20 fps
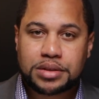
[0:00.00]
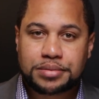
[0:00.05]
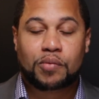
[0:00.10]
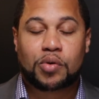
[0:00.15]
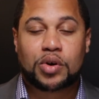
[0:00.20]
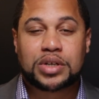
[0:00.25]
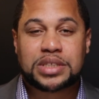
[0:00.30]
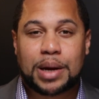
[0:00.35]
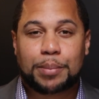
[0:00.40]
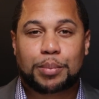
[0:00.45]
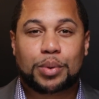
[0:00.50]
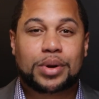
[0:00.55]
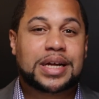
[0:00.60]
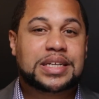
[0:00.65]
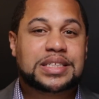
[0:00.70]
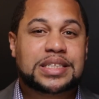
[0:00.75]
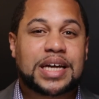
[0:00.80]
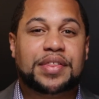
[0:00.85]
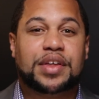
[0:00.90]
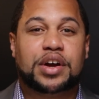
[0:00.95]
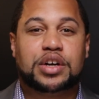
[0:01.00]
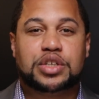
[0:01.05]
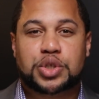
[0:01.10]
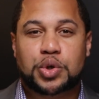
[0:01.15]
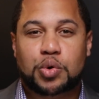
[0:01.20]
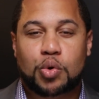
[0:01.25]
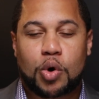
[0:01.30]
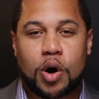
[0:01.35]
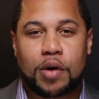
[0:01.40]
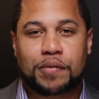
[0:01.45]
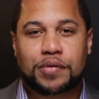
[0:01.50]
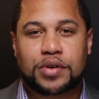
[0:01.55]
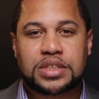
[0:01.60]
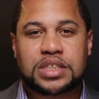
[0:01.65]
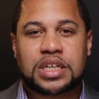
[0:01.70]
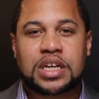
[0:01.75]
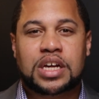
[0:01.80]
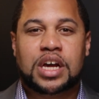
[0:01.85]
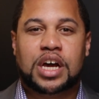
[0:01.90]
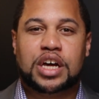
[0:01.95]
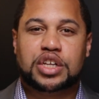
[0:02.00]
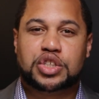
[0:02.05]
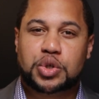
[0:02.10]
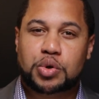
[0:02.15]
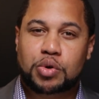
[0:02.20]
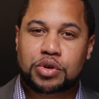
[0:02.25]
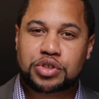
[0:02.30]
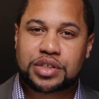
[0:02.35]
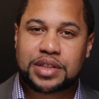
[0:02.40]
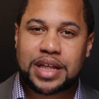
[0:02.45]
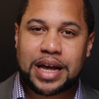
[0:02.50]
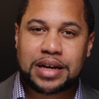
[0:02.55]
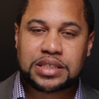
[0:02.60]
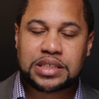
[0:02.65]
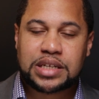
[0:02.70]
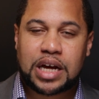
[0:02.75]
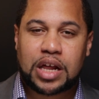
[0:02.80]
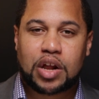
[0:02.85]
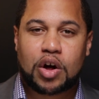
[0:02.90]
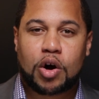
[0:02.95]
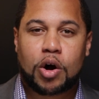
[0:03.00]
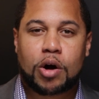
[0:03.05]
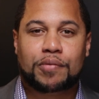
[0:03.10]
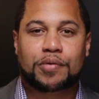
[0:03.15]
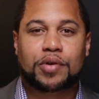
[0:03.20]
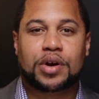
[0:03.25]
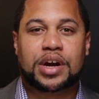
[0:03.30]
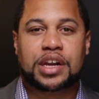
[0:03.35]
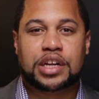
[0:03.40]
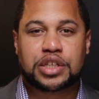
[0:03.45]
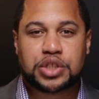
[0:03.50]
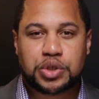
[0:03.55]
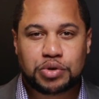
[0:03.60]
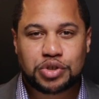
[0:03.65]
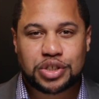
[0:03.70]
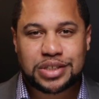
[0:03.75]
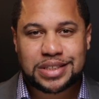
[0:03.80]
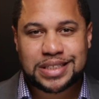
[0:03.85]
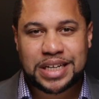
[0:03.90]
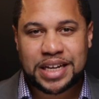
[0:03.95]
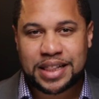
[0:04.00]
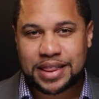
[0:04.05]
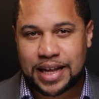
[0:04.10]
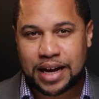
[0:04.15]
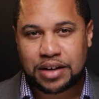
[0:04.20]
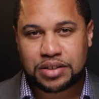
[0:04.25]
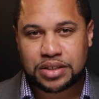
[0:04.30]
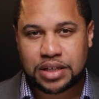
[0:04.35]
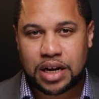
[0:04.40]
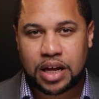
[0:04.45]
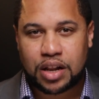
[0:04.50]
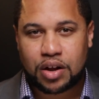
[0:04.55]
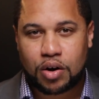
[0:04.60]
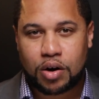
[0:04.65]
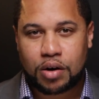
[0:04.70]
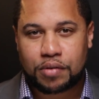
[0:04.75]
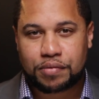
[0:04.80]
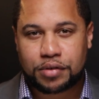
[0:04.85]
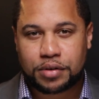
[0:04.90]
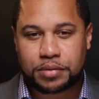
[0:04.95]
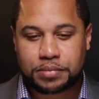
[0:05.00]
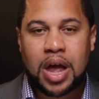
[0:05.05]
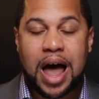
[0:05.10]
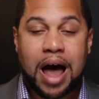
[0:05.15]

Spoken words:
For example, let's say there are 2 offers, a $200,000 offer and a $210,000 offer.